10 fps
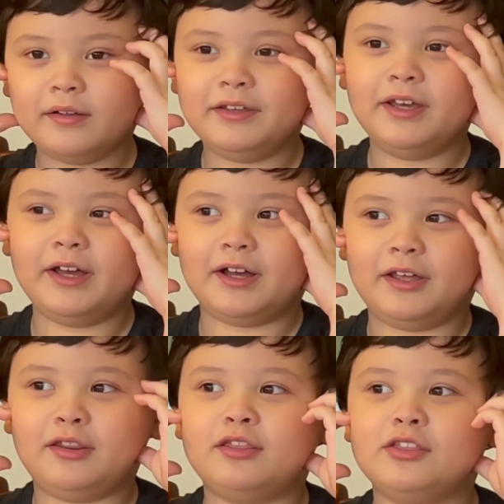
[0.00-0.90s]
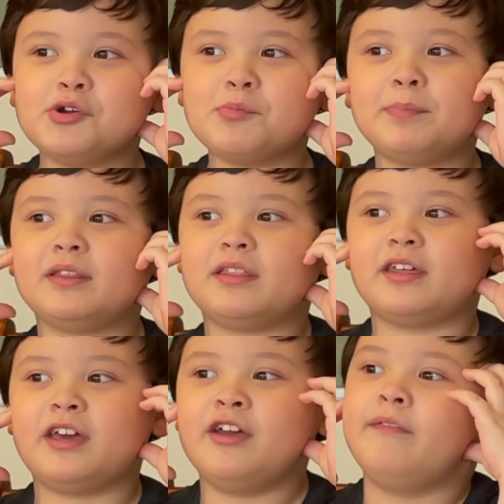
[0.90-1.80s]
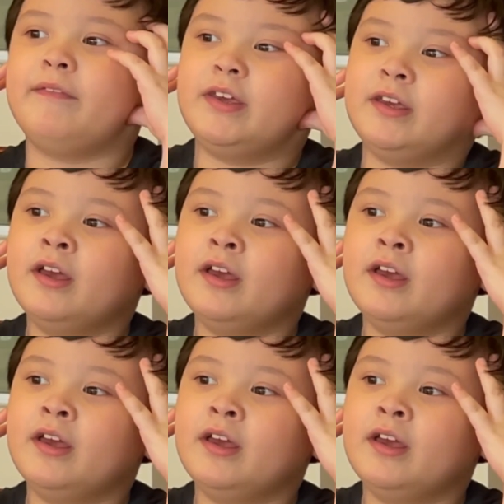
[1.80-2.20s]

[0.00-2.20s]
Yeah, it's super scary